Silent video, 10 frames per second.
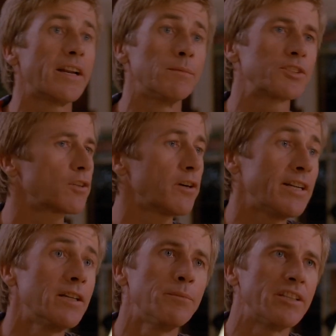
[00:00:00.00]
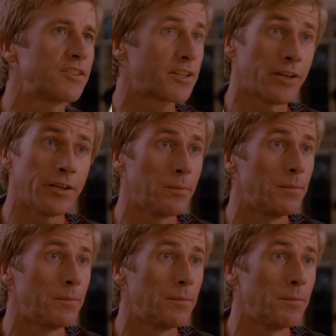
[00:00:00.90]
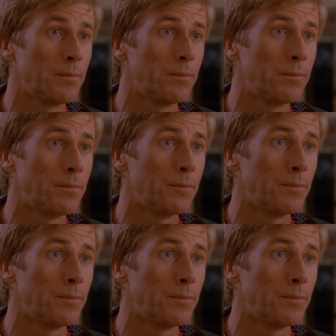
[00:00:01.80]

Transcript: nope, it's not Thorn, just content.